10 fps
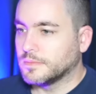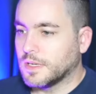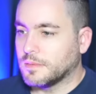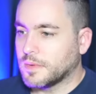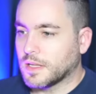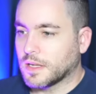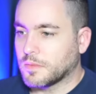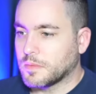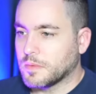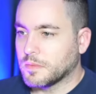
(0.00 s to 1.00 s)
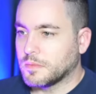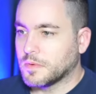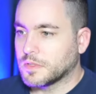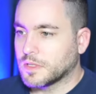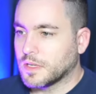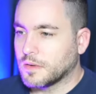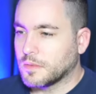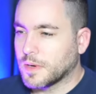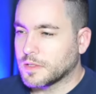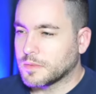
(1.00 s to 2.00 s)
Um, I like when people post that. And it
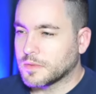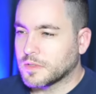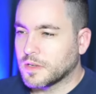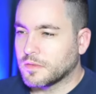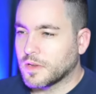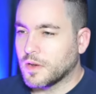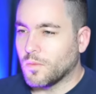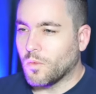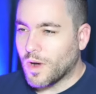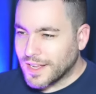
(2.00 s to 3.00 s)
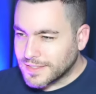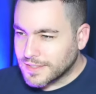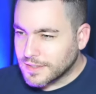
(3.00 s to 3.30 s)
reminds me of stuff. And what?